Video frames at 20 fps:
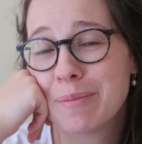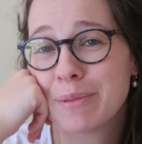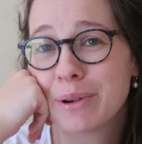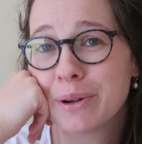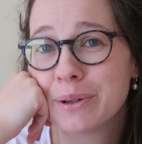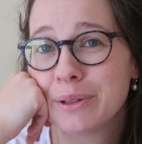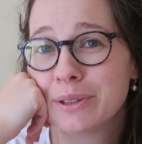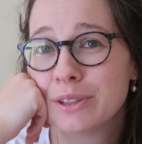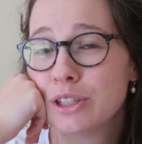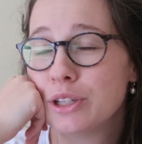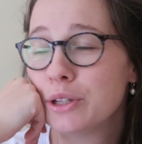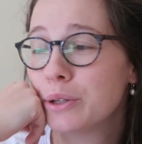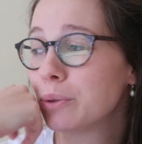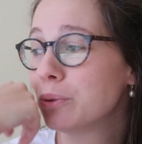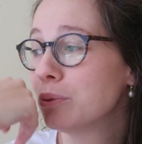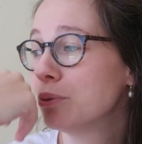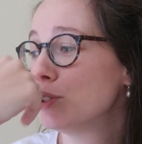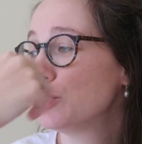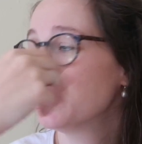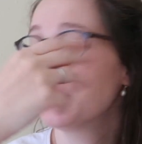I'm going
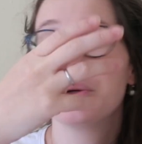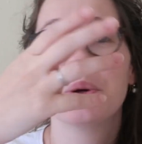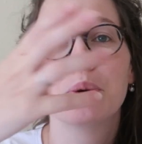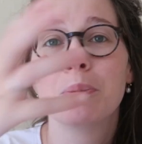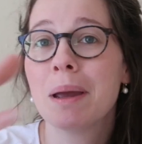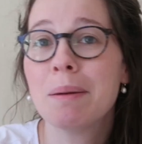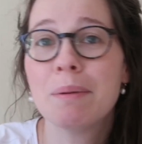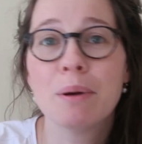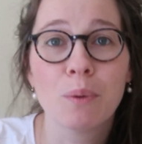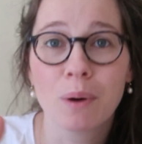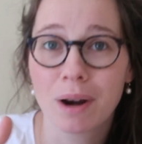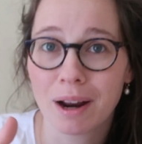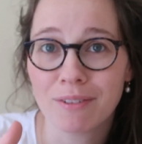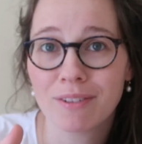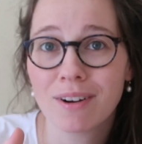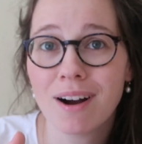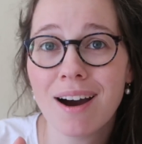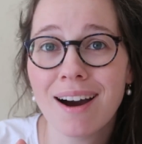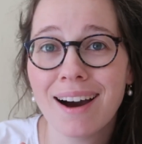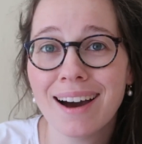to show you maybe what
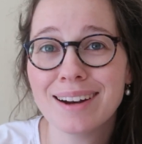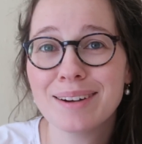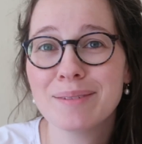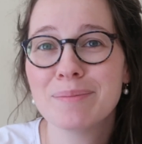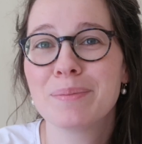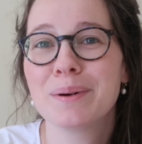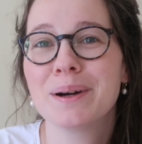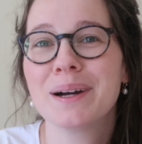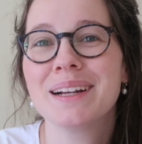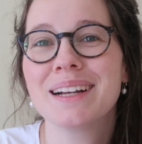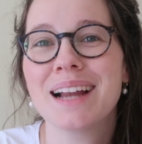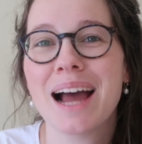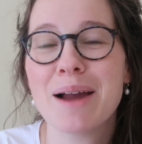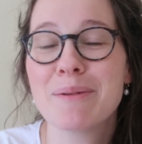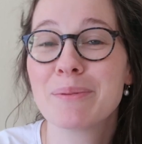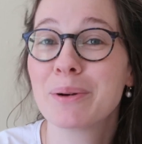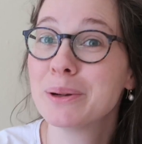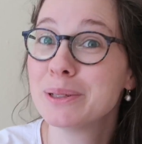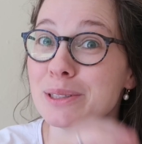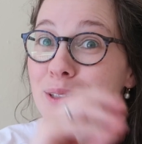I've got, but
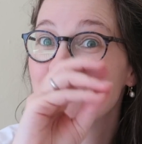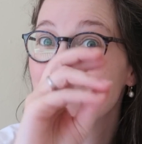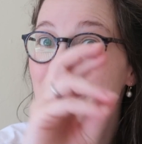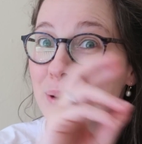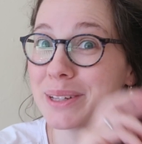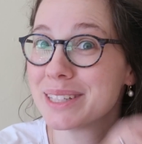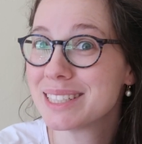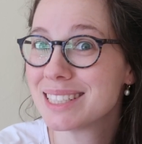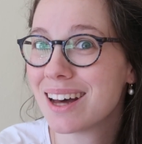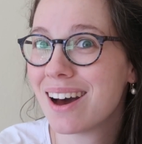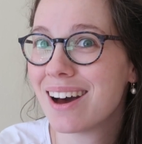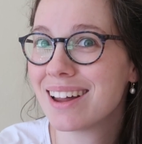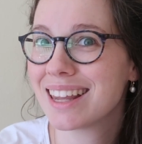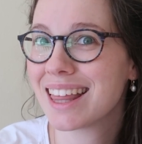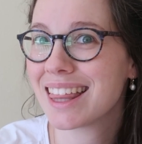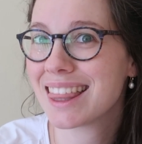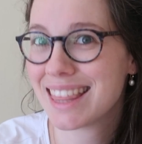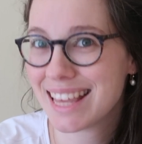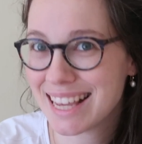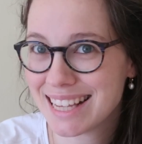I'm going to focus on
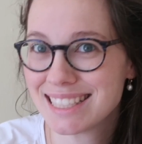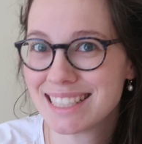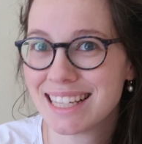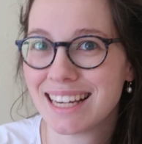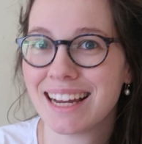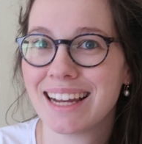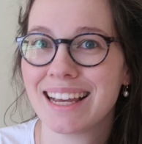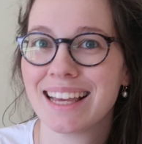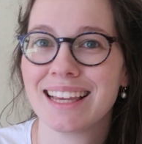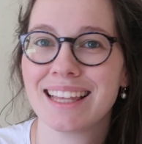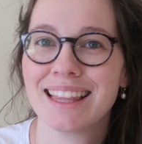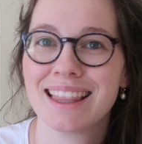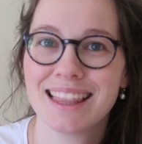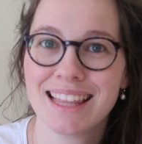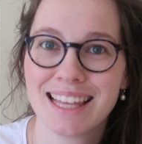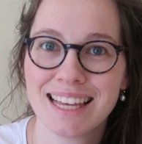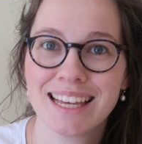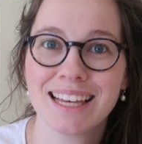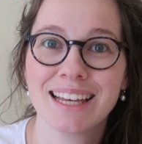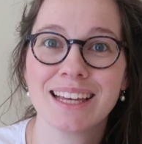the things that I
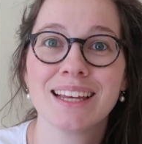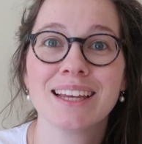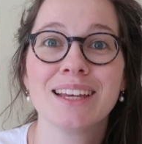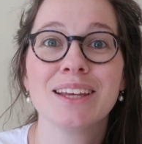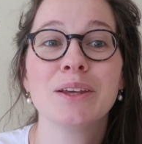think